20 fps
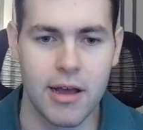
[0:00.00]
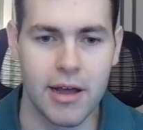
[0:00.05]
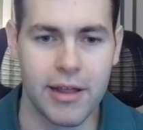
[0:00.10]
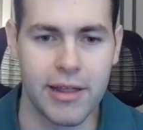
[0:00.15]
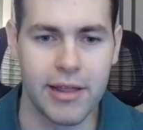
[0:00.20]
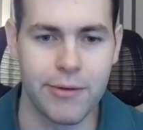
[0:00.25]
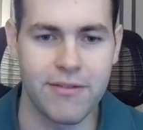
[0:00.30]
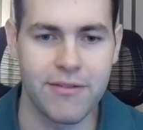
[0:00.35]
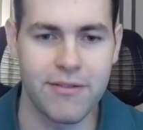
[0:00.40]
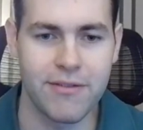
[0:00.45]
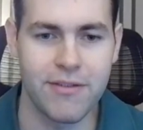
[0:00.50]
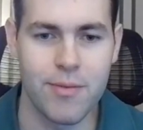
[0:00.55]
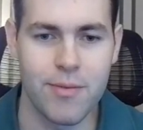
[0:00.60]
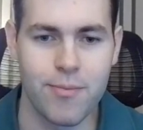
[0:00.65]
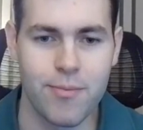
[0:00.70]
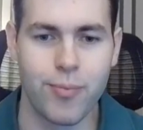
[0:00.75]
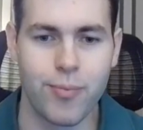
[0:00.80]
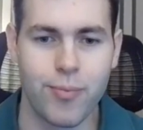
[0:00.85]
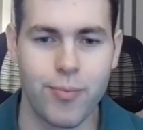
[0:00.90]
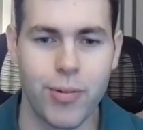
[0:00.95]
And then we have a
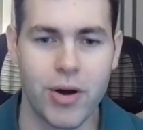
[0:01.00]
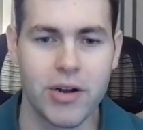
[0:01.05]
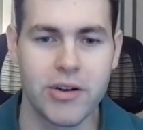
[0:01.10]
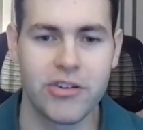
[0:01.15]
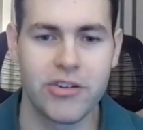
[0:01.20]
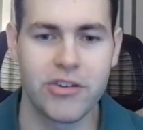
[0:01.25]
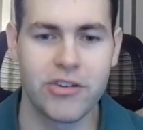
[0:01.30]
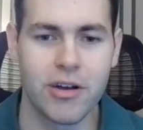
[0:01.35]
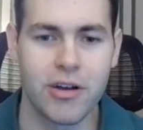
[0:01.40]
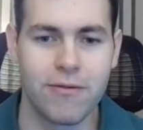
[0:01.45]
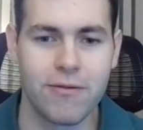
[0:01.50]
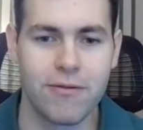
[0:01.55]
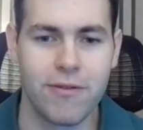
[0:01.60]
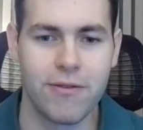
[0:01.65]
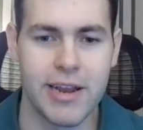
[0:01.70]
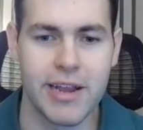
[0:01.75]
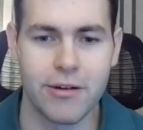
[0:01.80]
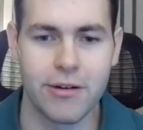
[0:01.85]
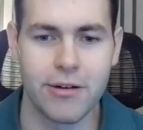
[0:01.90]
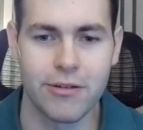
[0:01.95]
bunch of
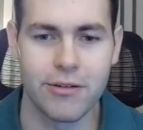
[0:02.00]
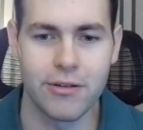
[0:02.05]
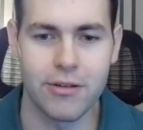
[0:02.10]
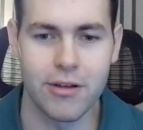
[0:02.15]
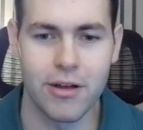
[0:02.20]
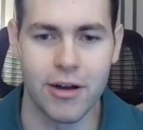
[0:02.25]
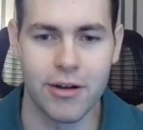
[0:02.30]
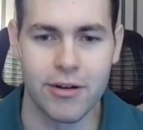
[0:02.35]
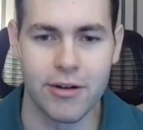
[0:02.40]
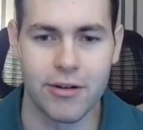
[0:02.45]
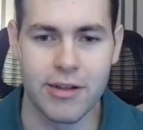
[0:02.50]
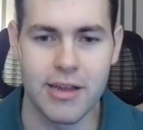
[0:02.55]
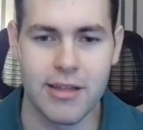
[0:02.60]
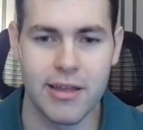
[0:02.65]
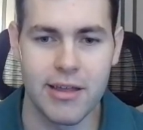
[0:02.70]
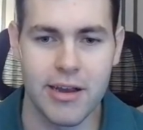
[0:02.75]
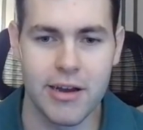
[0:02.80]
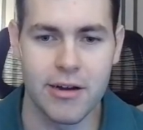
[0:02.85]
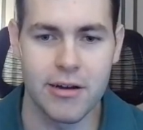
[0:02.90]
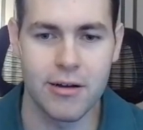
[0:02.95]
videos underneath
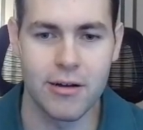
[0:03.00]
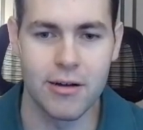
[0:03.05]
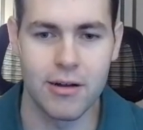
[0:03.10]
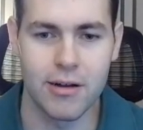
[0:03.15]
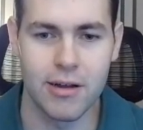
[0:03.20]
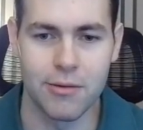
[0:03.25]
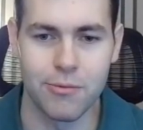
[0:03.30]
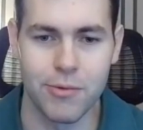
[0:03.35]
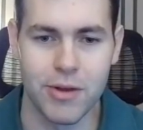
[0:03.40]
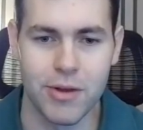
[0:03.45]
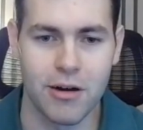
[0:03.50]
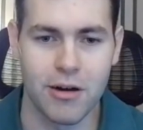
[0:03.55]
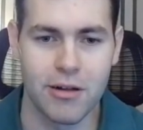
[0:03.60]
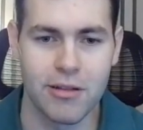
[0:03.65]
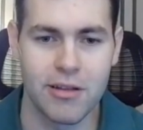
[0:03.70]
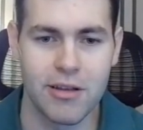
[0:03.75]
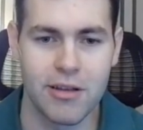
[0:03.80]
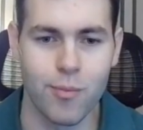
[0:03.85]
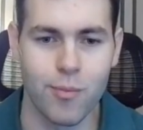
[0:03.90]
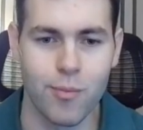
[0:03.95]
here, and we call
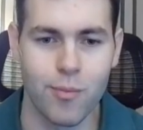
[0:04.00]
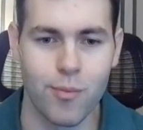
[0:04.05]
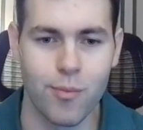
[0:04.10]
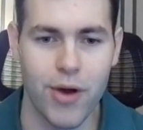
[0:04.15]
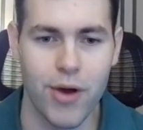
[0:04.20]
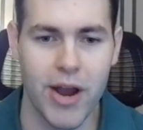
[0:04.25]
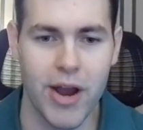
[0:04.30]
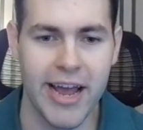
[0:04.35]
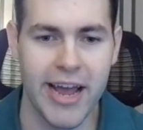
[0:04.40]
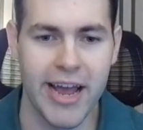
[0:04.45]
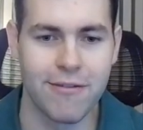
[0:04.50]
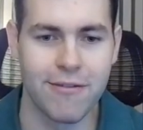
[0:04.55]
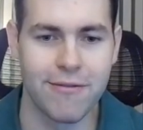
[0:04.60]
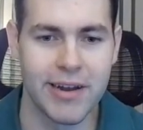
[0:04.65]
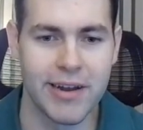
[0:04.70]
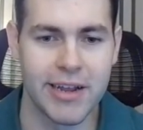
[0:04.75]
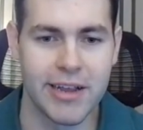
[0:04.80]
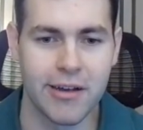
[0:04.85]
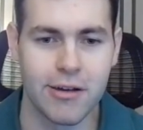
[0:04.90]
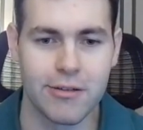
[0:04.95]
these breakout
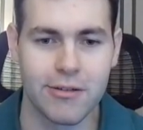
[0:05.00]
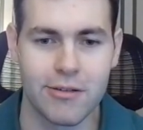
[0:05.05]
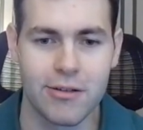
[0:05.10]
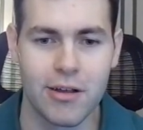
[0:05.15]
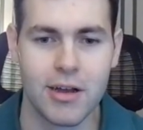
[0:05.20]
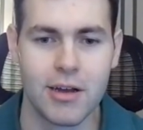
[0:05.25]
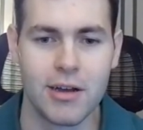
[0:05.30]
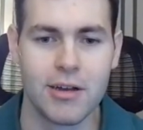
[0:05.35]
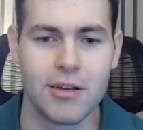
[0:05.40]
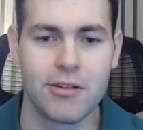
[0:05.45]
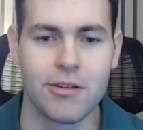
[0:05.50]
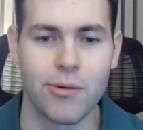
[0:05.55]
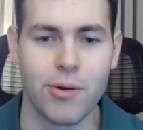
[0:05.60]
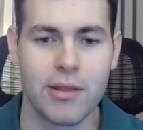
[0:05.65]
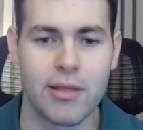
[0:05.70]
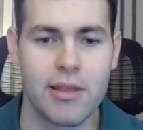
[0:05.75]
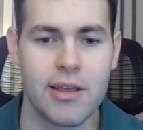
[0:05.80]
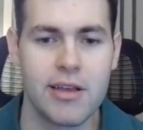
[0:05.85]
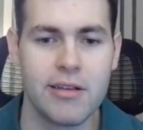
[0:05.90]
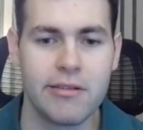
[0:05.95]
videos. So
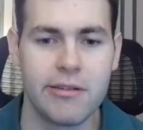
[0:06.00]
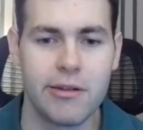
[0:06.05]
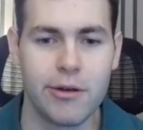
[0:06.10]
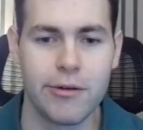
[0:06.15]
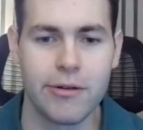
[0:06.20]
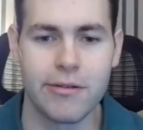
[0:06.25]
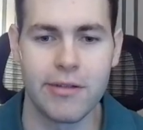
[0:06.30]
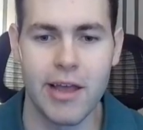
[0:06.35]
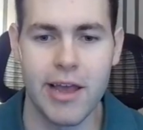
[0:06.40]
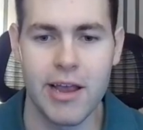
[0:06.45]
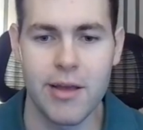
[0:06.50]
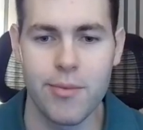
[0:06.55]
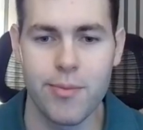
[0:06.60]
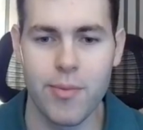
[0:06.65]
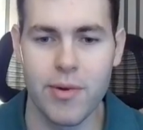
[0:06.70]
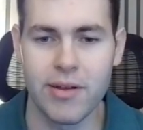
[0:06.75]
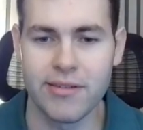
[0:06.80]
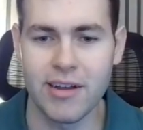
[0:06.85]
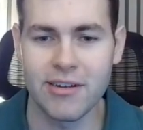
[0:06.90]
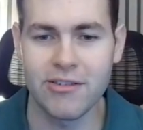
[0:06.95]
what these do is they
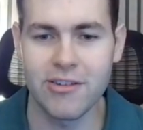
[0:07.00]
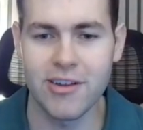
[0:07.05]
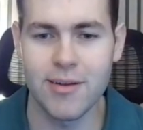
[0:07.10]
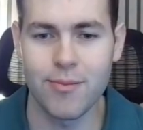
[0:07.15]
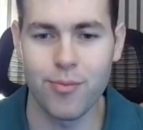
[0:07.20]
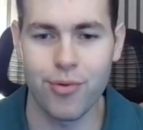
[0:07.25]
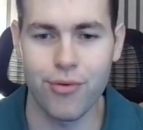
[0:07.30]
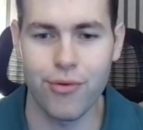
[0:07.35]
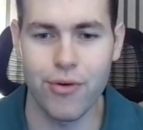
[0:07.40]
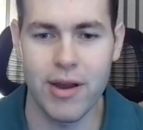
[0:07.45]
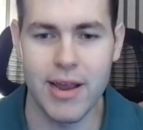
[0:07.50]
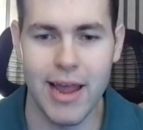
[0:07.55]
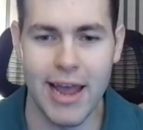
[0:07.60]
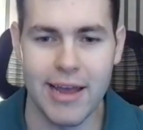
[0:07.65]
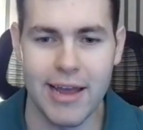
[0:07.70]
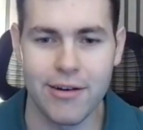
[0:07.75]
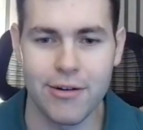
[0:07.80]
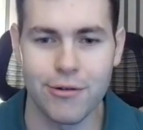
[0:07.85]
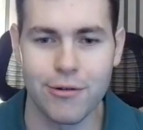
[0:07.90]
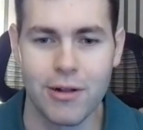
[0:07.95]
essentially
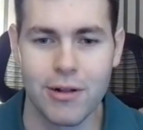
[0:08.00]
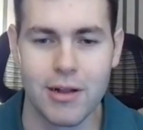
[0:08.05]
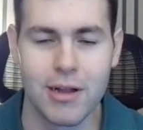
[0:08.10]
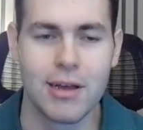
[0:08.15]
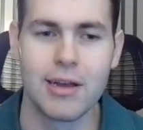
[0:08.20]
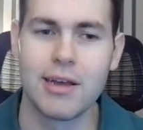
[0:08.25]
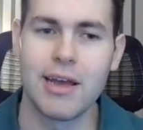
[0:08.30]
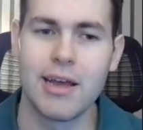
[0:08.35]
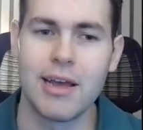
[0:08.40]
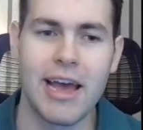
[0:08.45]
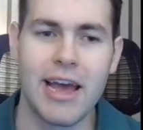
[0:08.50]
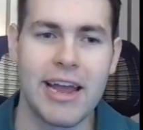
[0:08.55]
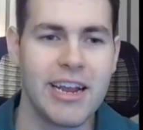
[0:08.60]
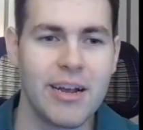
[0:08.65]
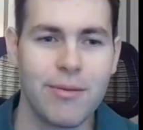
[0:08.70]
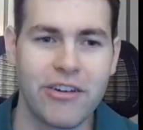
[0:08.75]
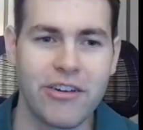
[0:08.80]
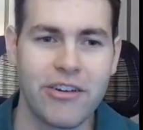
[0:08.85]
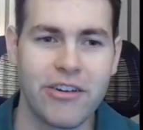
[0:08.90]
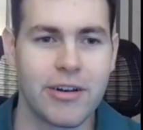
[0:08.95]
pre-handle any
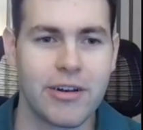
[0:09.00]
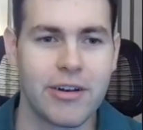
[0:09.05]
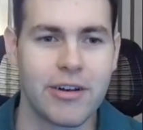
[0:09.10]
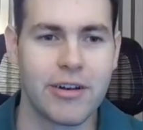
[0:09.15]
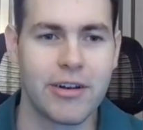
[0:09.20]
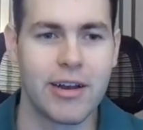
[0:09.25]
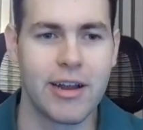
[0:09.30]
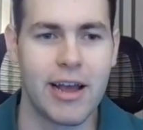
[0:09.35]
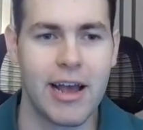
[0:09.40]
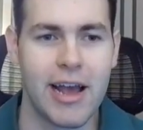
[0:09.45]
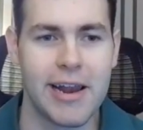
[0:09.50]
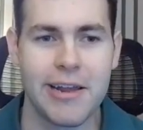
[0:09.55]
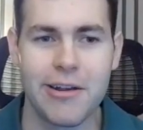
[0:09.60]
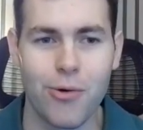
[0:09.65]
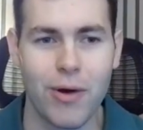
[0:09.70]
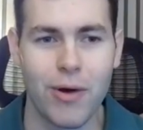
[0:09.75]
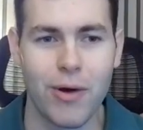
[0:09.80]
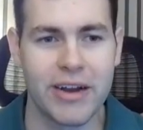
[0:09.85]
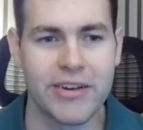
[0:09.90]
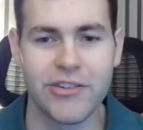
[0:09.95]
objection, any
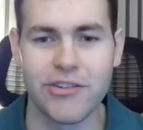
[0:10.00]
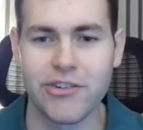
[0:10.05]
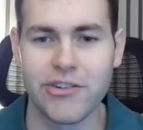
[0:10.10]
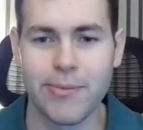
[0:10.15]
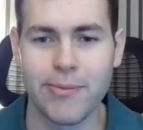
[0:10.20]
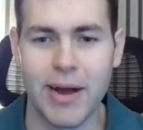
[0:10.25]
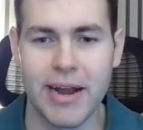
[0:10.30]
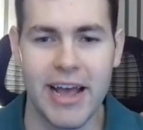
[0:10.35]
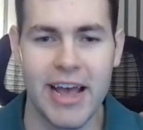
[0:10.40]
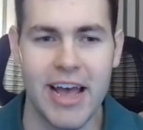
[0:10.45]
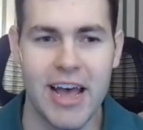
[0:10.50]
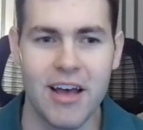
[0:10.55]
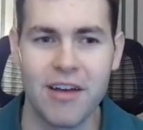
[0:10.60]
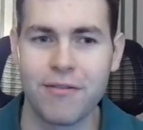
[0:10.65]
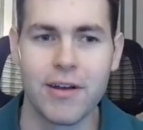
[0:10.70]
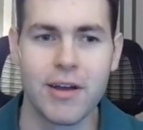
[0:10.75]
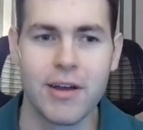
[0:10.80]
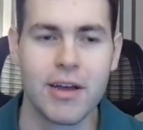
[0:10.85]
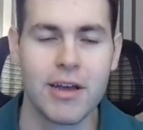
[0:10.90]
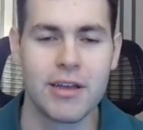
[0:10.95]
questions you might
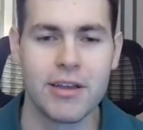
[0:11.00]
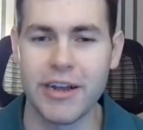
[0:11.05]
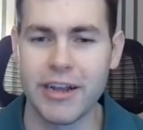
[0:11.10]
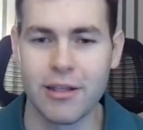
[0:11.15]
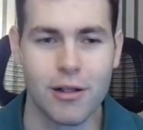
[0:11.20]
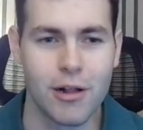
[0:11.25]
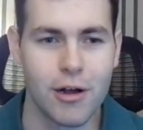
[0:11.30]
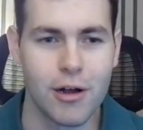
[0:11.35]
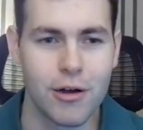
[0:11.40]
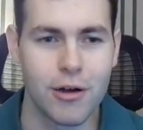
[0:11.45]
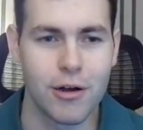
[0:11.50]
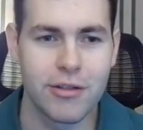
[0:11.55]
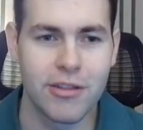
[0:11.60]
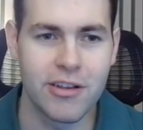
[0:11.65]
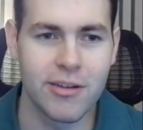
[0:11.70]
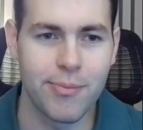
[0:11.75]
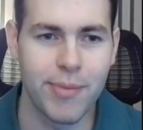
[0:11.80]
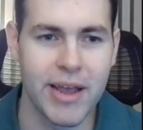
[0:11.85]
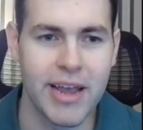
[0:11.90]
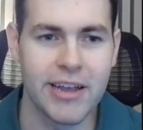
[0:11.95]
have. You can load
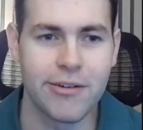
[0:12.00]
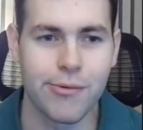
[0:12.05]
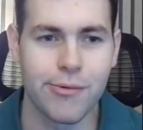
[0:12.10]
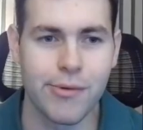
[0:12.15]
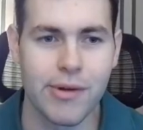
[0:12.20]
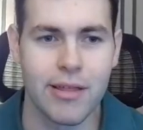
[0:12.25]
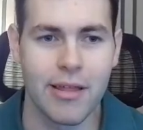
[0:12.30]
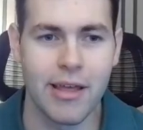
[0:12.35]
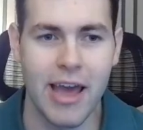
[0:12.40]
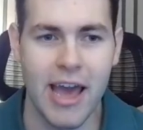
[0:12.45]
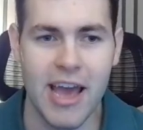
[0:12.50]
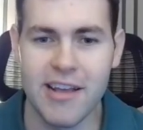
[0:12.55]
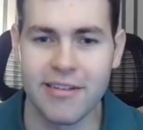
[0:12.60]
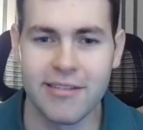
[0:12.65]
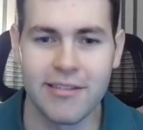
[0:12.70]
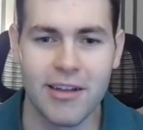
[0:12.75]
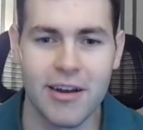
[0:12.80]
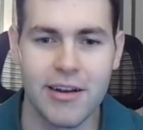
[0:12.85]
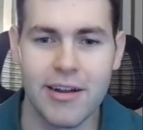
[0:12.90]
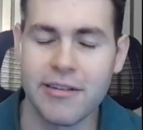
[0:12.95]
this page with case
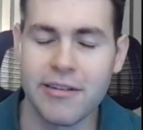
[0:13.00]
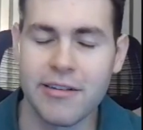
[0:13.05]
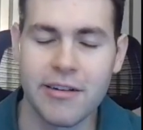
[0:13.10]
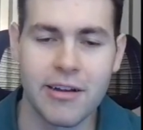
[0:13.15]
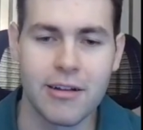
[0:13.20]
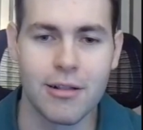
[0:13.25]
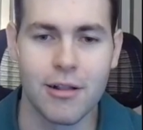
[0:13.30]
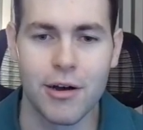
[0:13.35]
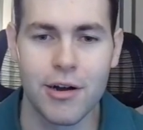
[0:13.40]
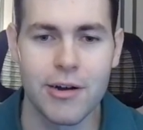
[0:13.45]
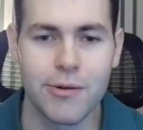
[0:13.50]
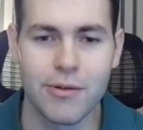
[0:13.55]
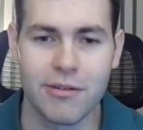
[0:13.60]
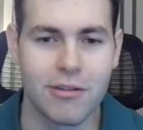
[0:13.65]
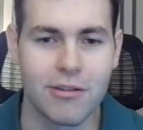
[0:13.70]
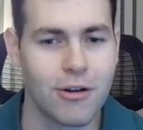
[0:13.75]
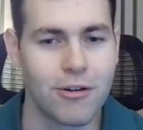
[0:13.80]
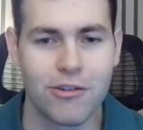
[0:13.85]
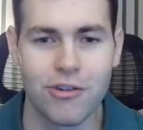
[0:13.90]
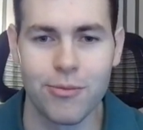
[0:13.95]
studies. You can load it with
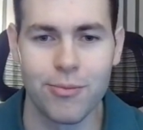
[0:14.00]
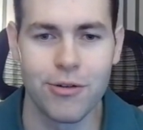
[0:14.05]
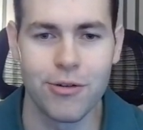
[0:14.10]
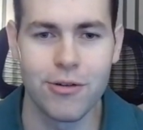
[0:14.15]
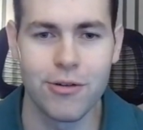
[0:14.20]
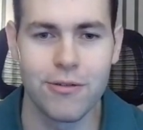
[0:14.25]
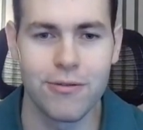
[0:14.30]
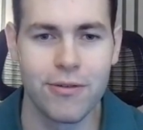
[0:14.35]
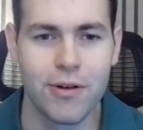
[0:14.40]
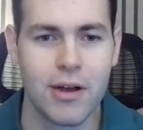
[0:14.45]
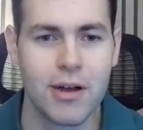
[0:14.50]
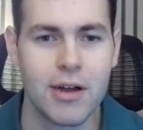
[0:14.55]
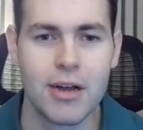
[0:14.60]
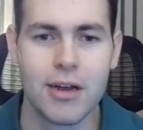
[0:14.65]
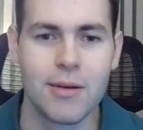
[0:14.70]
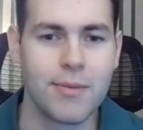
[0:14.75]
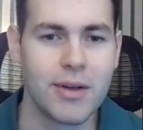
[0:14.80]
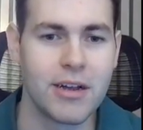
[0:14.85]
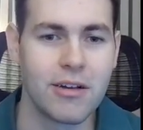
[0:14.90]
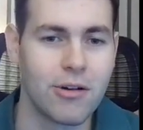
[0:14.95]
social proof
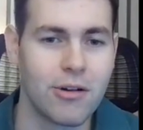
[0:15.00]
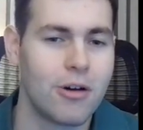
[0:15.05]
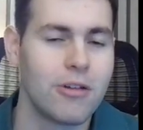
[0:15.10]
because